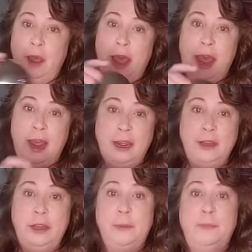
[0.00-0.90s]

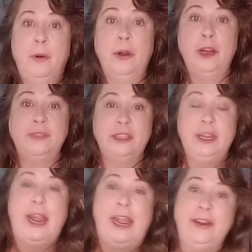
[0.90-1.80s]
and you're bored of
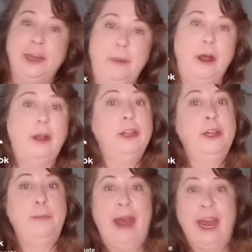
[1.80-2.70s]
just carrying a ball
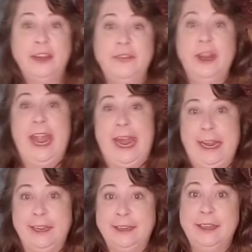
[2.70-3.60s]
on the back of your
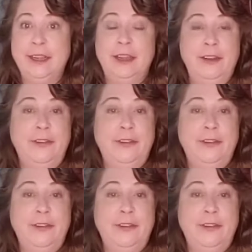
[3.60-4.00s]
hand, you're